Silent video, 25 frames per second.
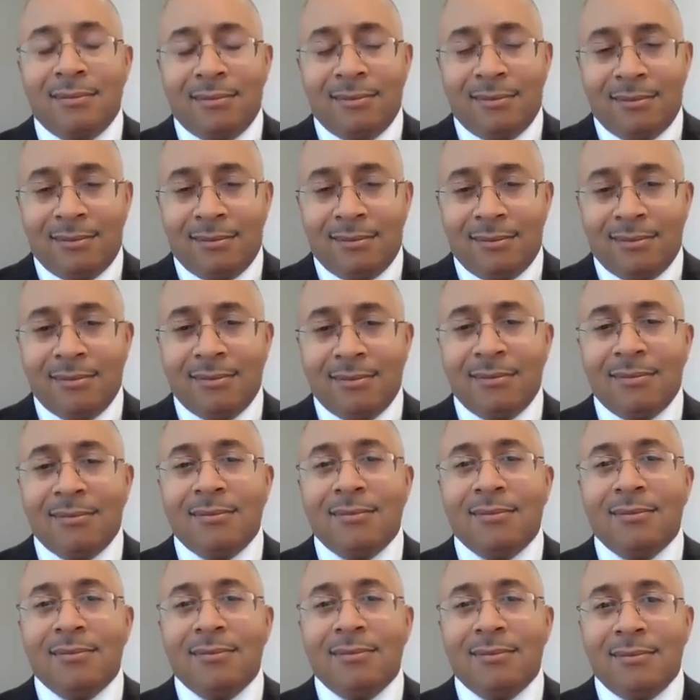
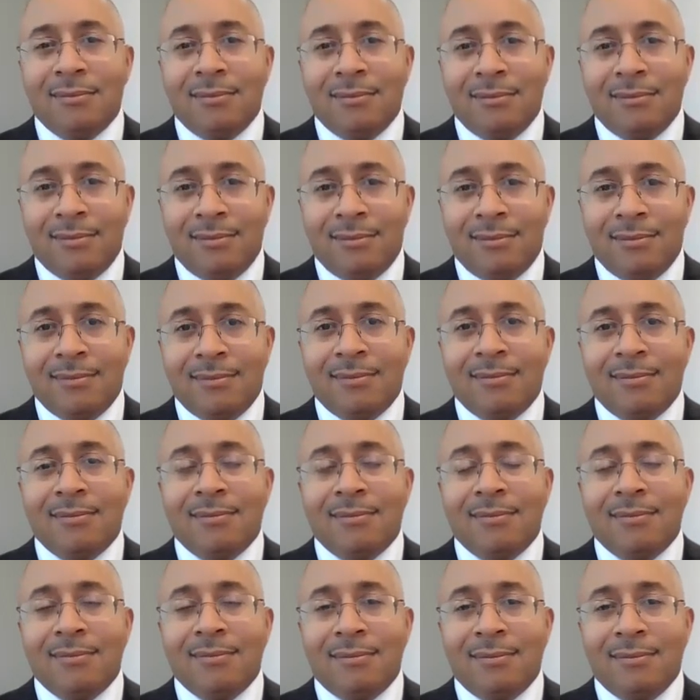
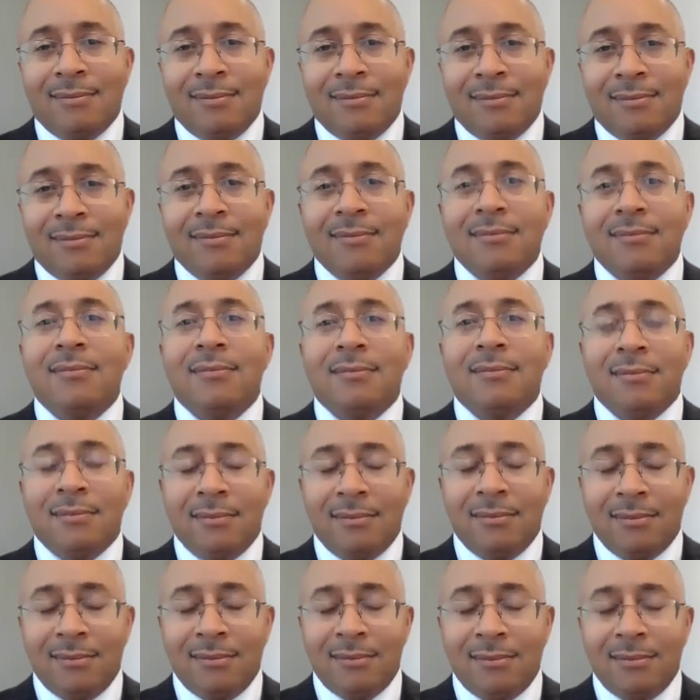
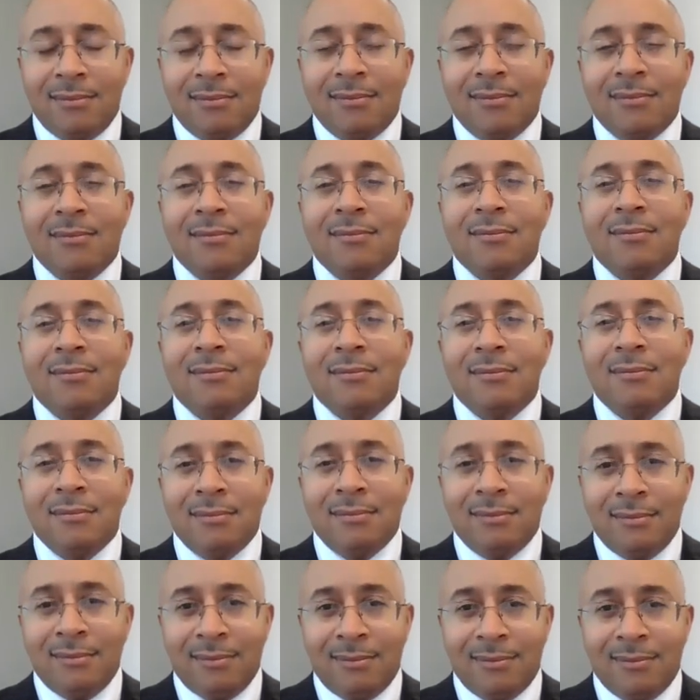
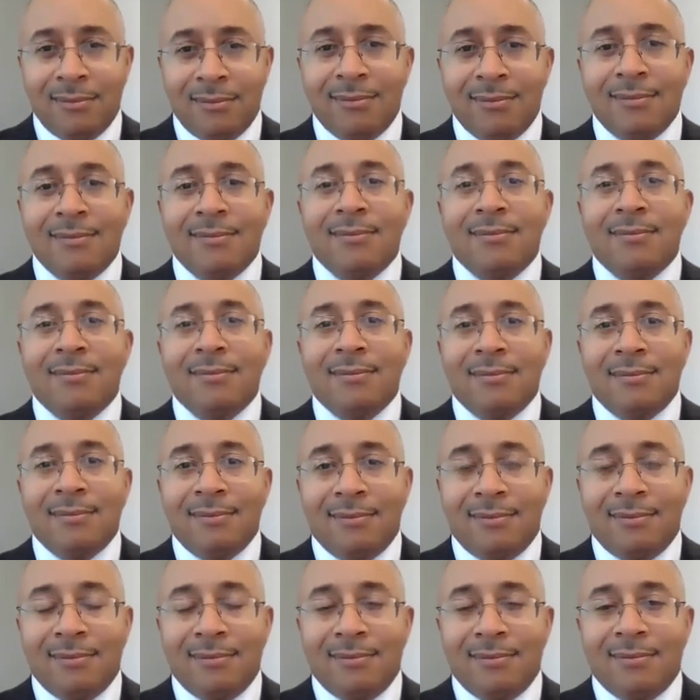
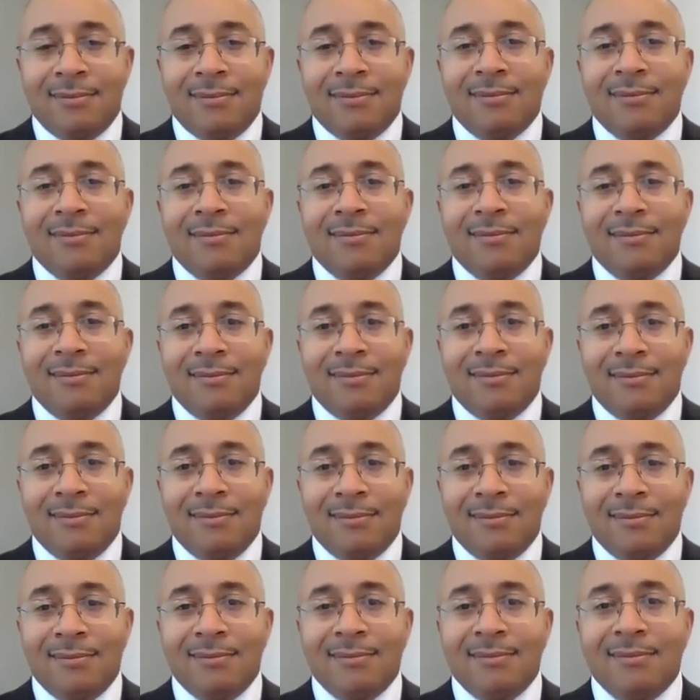
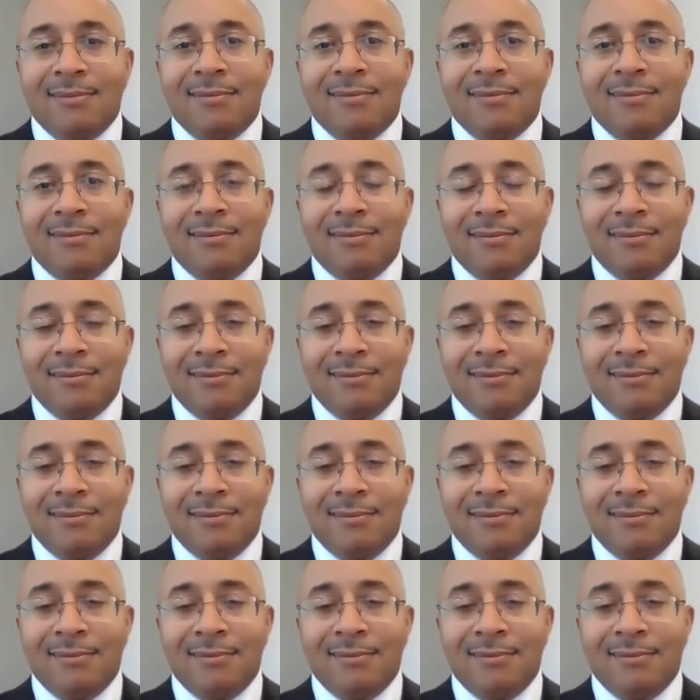This person isn't speaking.